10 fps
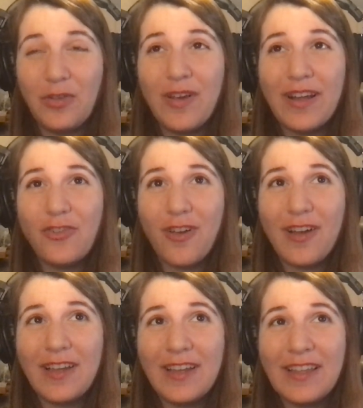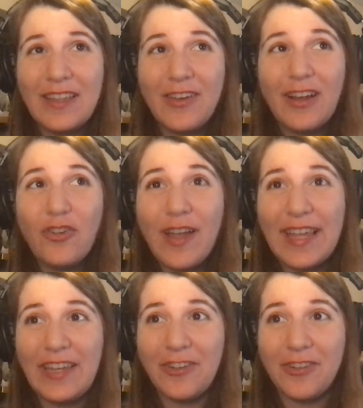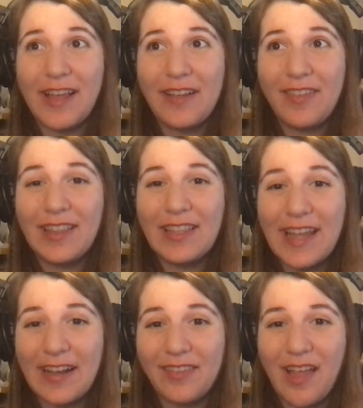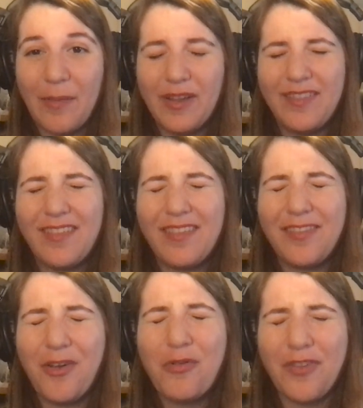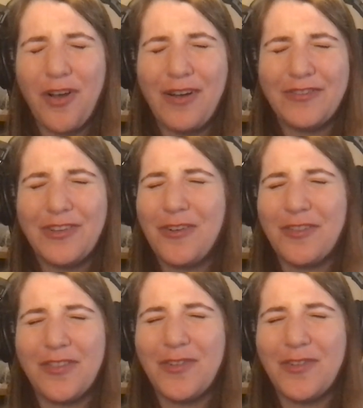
You gotta try eel. That's like the next step because it's so soft. Oh, it's so